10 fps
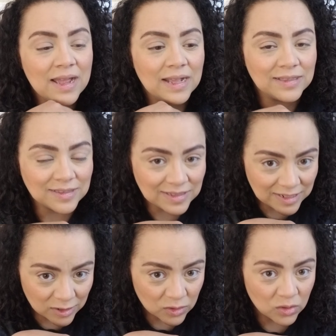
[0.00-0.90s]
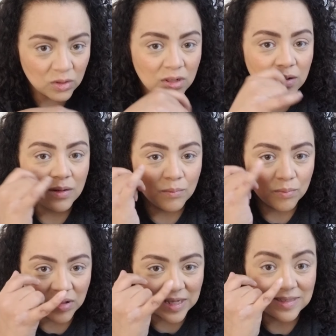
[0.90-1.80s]
it still
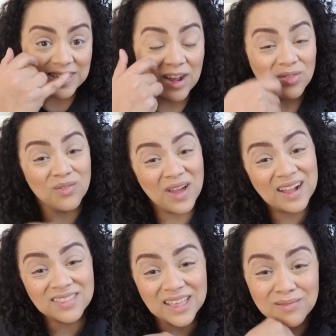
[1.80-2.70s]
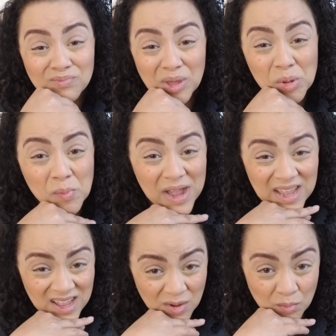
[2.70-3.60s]
plays down the fact that maybe
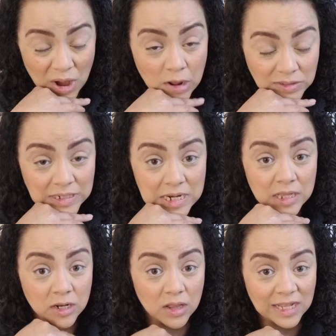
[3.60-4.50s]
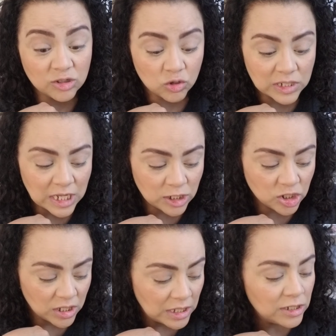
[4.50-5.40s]
my brows need a little extra
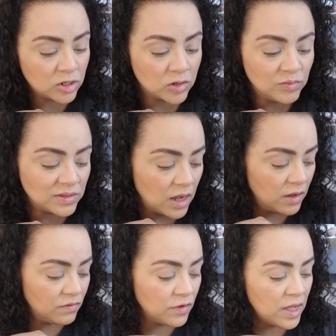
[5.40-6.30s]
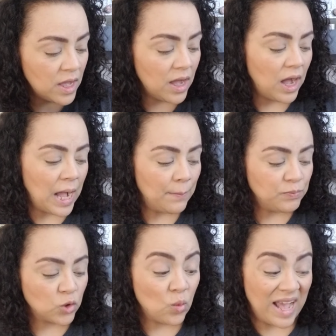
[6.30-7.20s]
attention in terms of
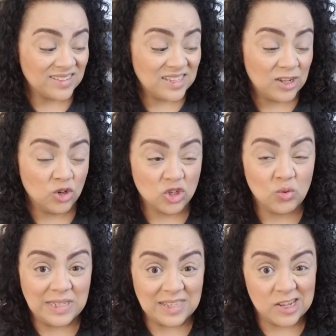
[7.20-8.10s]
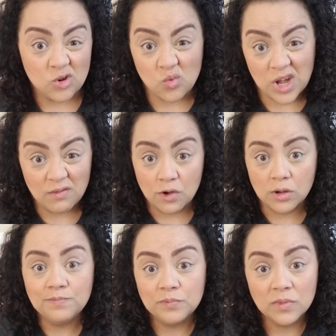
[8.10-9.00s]
waxing or tweezing or whatever.
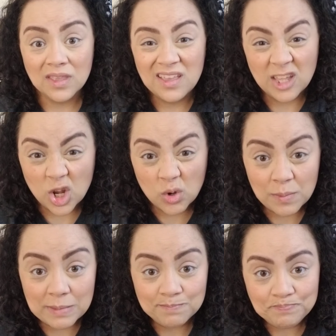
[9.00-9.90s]
You know what I mean?